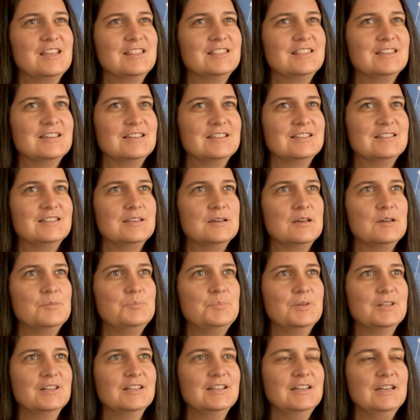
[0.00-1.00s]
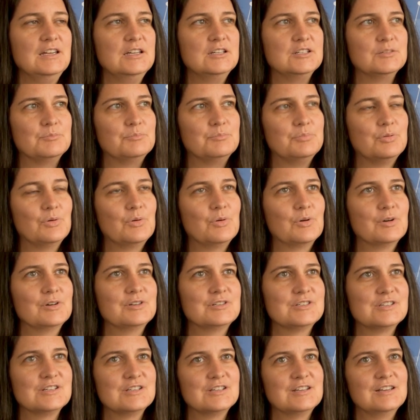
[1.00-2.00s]
the, the ability to
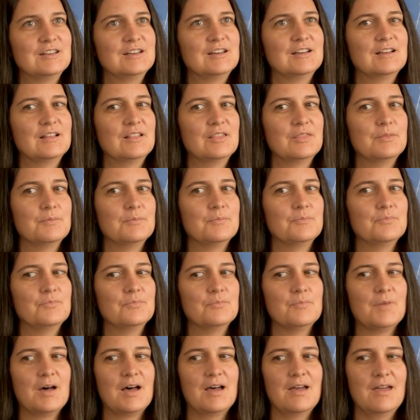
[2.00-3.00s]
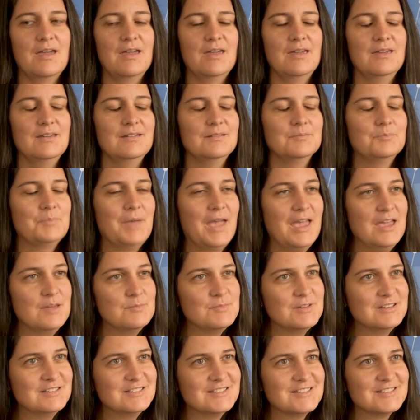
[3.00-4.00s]
port my
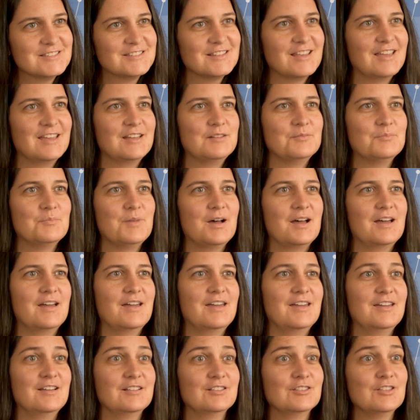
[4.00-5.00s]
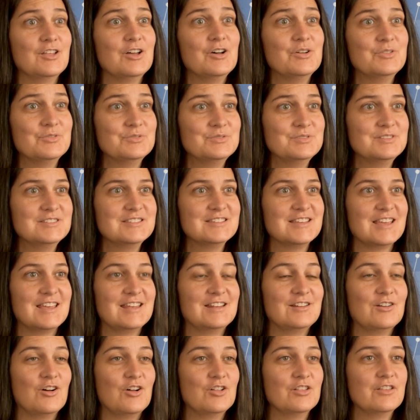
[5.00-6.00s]
payments and my loans
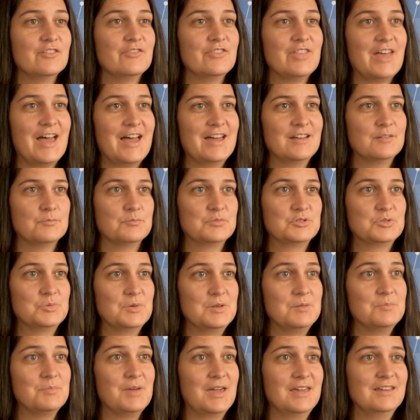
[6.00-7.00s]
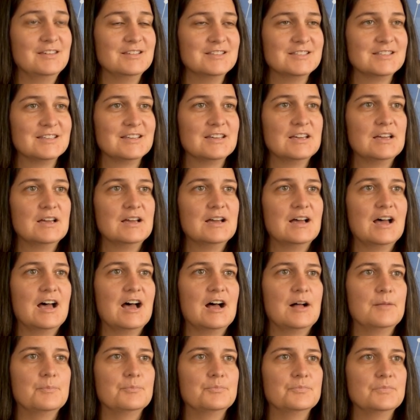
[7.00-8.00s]
and all of that between banks
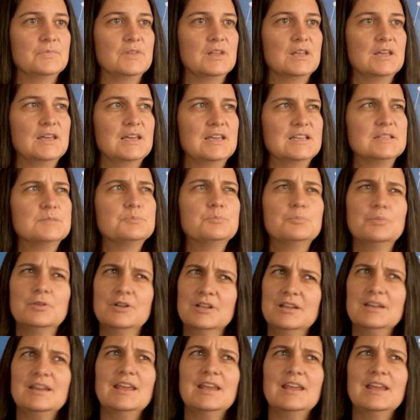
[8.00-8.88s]
um, is pretty